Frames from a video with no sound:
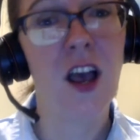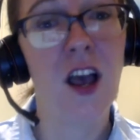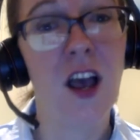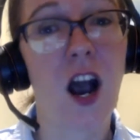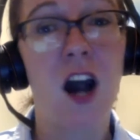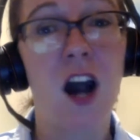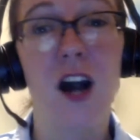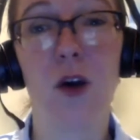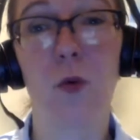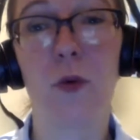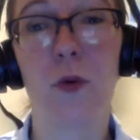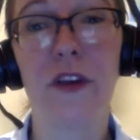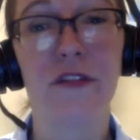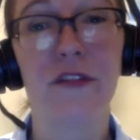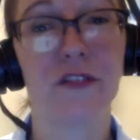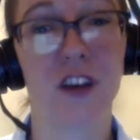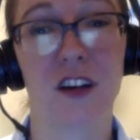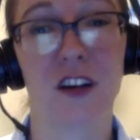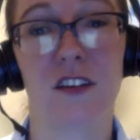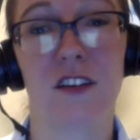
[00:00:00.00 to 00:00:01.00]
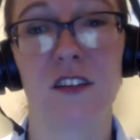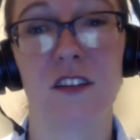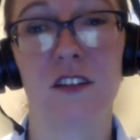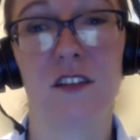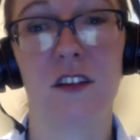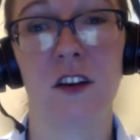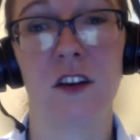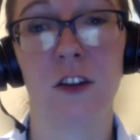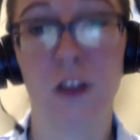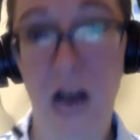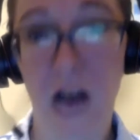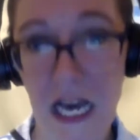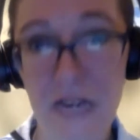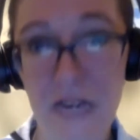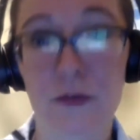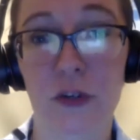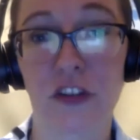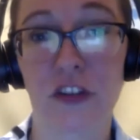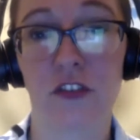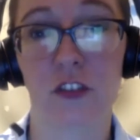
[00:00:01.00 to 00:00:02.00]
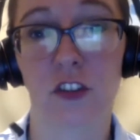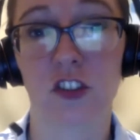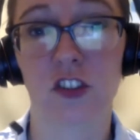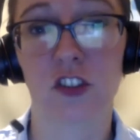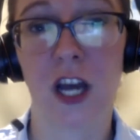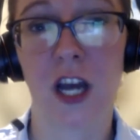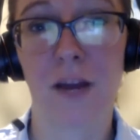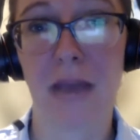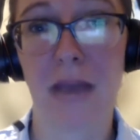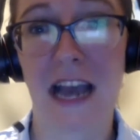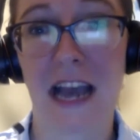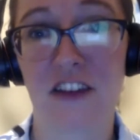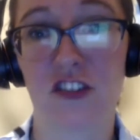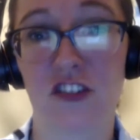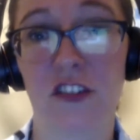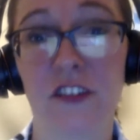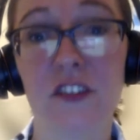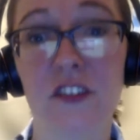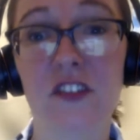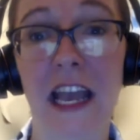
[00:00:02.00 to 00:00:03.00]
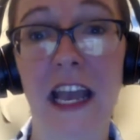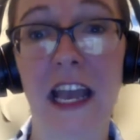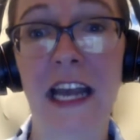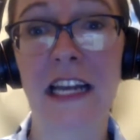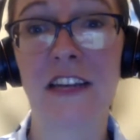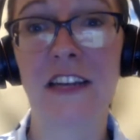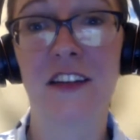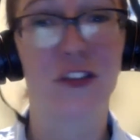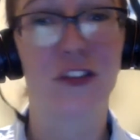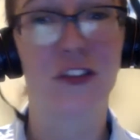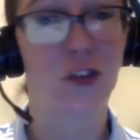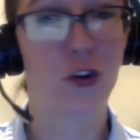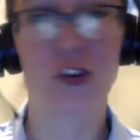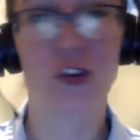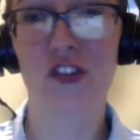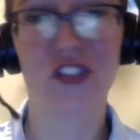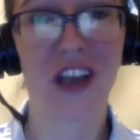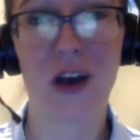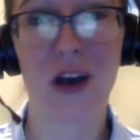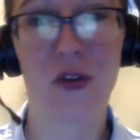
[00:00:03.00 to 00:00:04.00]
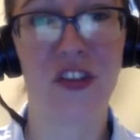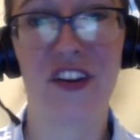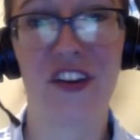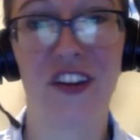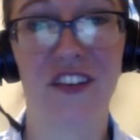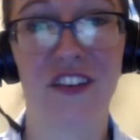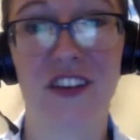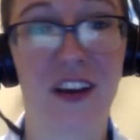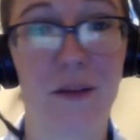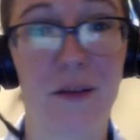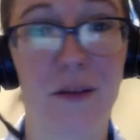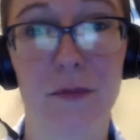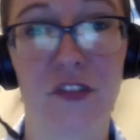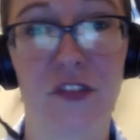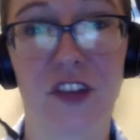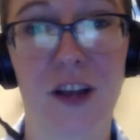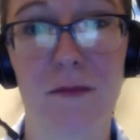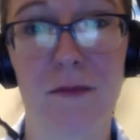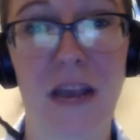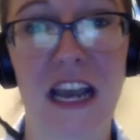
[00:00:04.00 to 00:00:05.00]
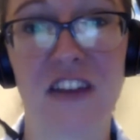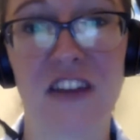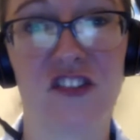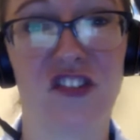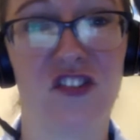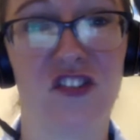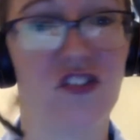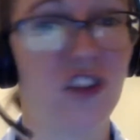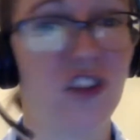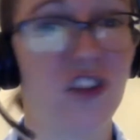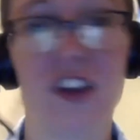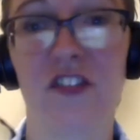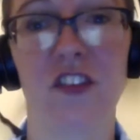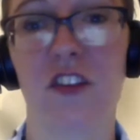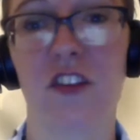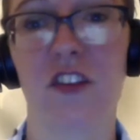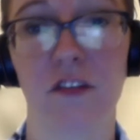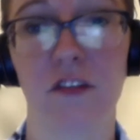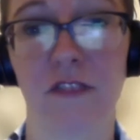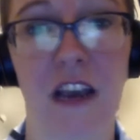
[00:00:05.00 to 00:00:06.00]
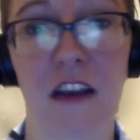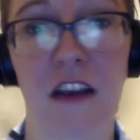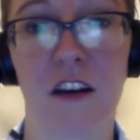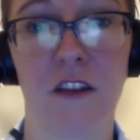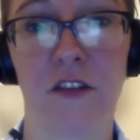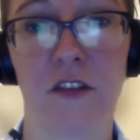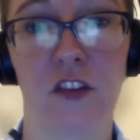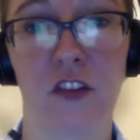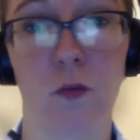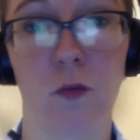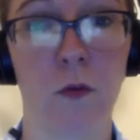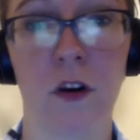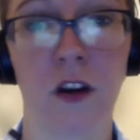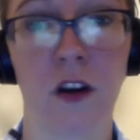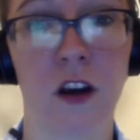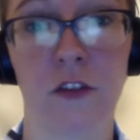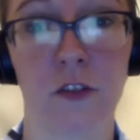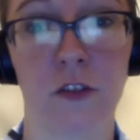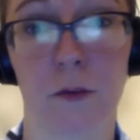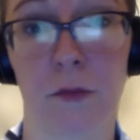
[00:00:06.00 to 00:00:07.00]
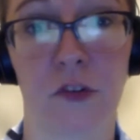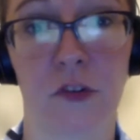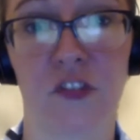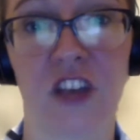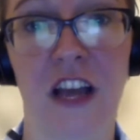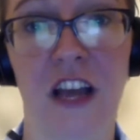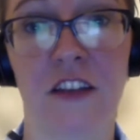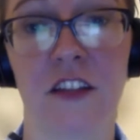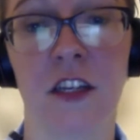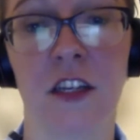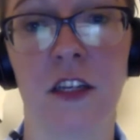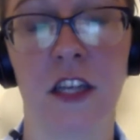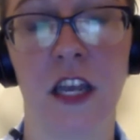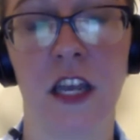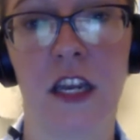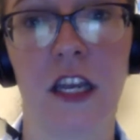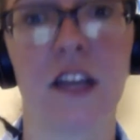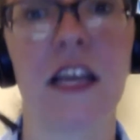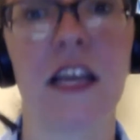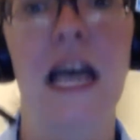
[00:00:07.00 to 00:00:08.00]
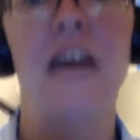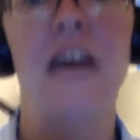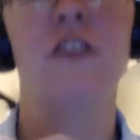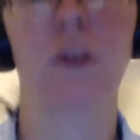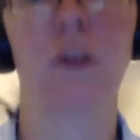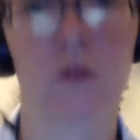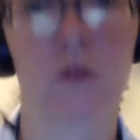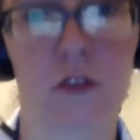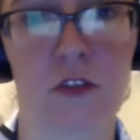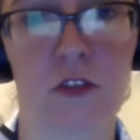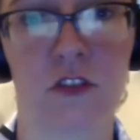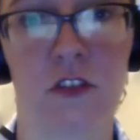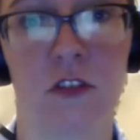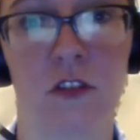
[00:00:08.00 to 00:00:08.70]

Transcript: Uh, we've done a lot of research on matches, and it turns out that a 10% match is just as effective as a 100% in getting that donor to